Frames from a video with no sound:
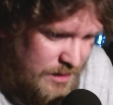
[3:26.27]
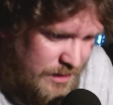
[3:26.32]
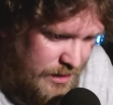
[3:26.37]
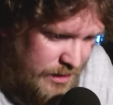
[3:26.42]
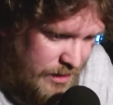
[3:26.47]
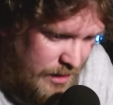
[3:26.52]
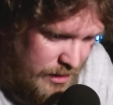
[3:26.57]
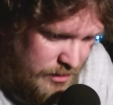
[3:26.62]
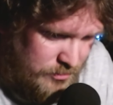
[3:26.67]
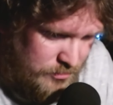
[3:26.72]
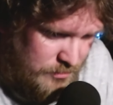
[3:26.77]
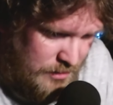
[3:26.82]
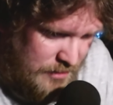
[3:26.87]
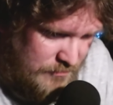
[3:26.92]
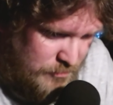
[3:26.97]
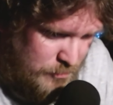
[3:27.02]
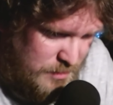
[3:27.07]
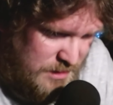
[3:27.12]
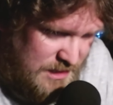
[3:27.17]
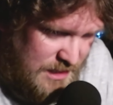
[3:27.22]
I don't
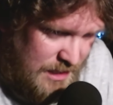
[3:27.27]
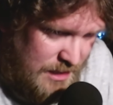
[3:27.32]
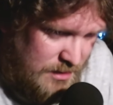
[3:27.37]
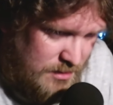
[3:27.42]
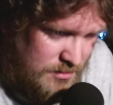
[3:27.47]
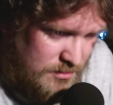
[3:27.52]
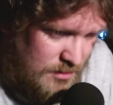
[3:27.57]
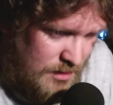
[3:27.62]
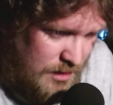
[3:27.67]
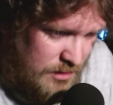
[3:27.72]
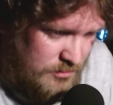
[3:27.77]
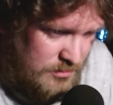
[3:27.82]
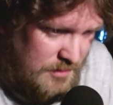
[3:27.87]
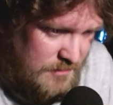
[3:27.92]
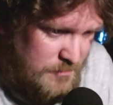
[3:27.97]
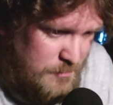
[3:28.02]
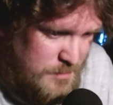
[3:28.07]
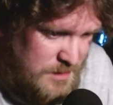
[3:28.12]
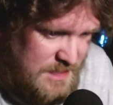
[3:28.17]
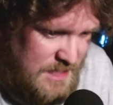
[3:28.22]
have a bidet. I don't
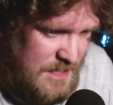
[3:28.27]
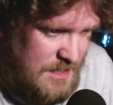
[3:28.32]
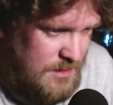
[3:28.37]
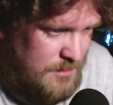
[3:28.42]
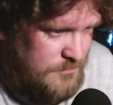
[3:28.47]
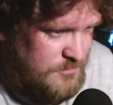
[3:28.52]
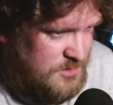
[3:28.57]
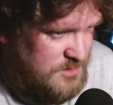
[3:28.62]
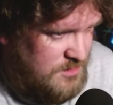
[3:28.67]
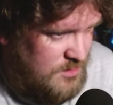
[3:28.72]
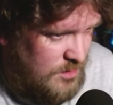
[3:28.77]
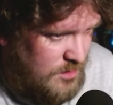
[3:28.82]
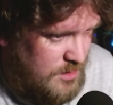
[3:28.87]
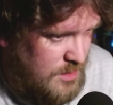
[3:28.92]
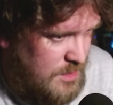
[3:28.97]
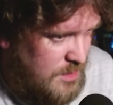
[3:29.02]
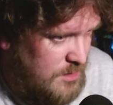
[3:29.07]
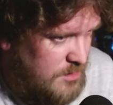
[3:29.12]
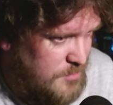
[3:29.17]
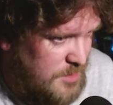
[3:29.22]
have a bidet. I'm just
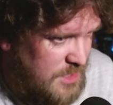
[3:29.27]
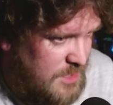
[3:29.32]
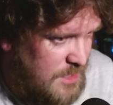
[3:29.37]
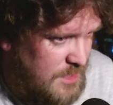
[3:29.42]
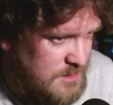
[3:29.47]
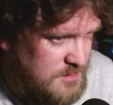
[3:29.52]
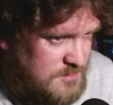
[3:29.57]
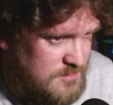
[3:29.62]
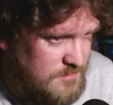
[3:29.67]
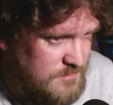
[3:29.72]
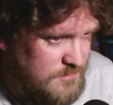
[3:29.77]
talking out of my ass.